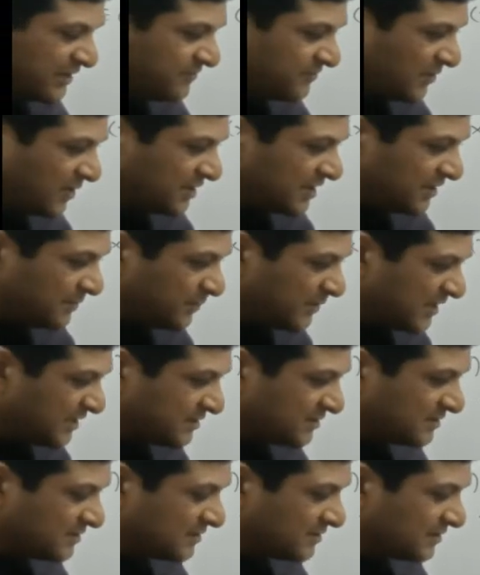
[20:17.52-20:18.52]
40
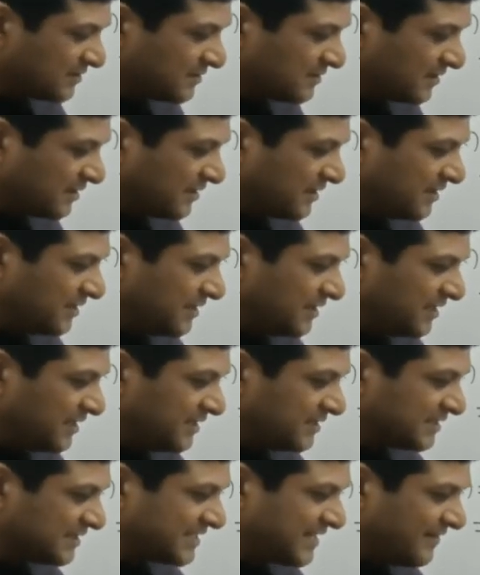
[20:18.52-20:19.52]
plus
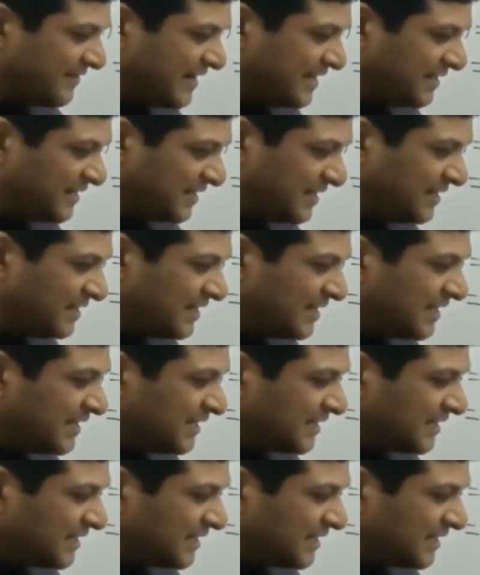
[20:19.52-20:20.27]
30 is 70,